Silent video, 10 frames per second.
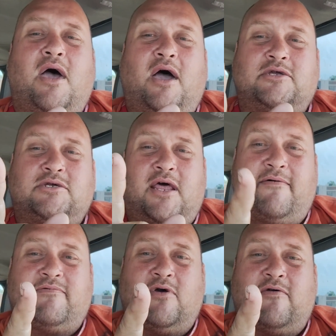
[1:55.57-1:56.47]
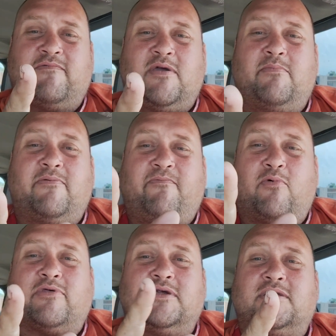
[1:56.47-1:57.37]
I should have an RV
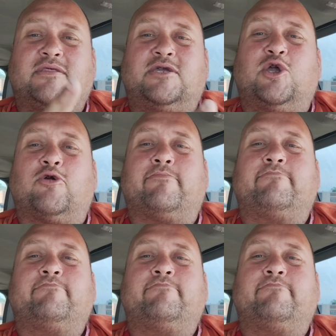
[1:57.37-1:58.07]
before the end of the year.